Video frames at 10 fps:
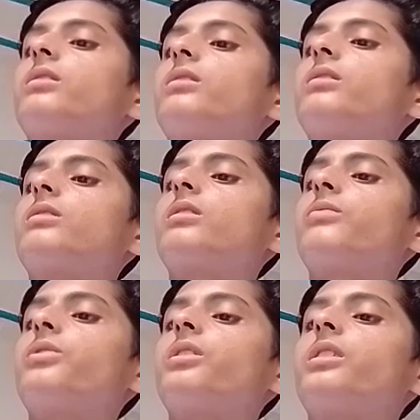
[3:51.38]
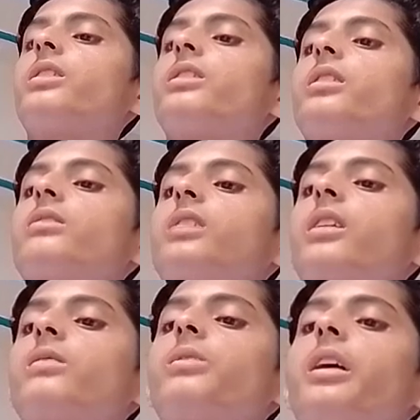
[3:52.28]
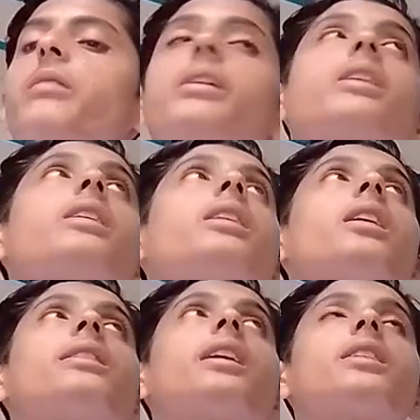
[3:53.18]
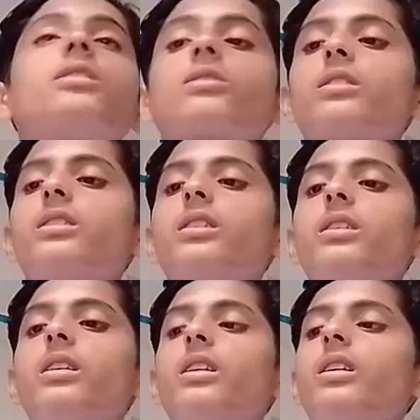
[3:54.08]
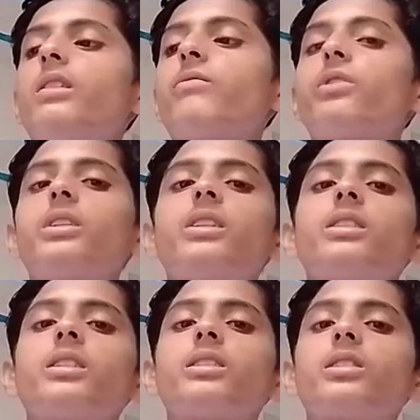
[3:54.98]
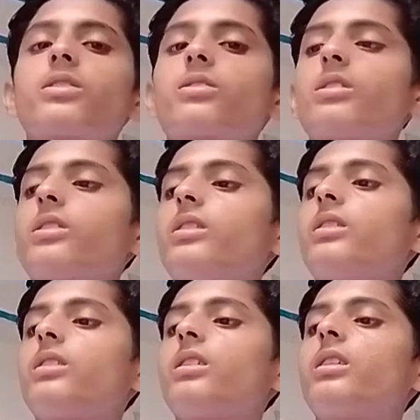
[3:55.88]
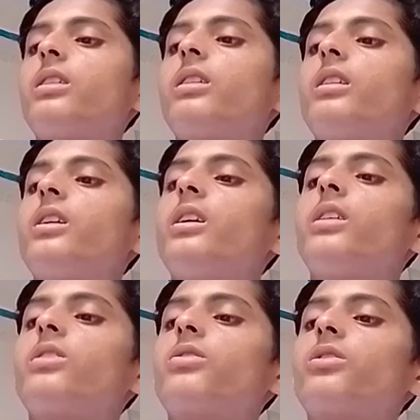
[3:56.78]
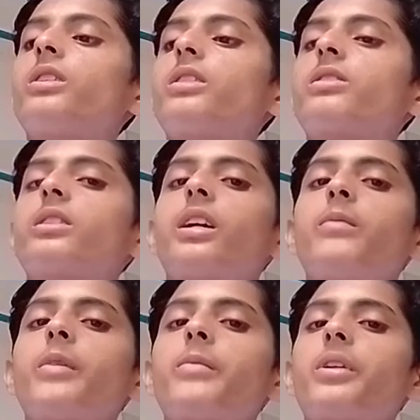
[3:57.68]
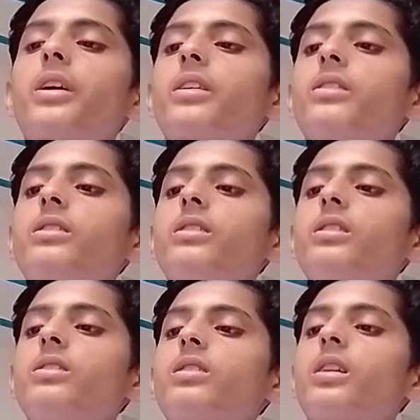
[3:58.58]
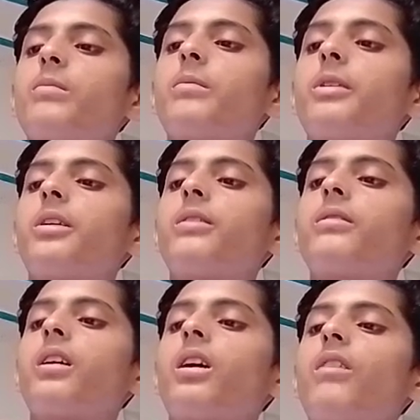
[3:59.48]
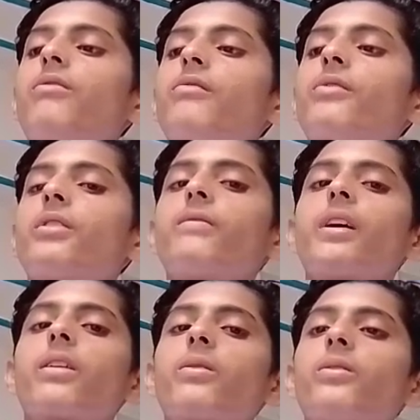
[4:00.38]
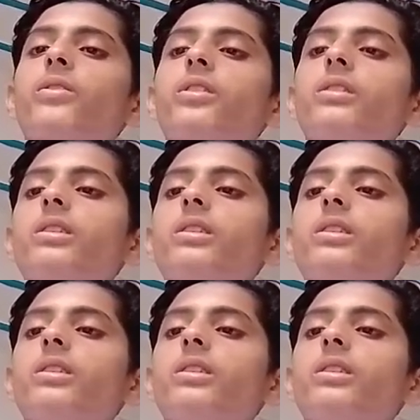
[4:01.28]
distributed in the cytoplasm, and undigested food is digested through the cell membrane of food vacuoles.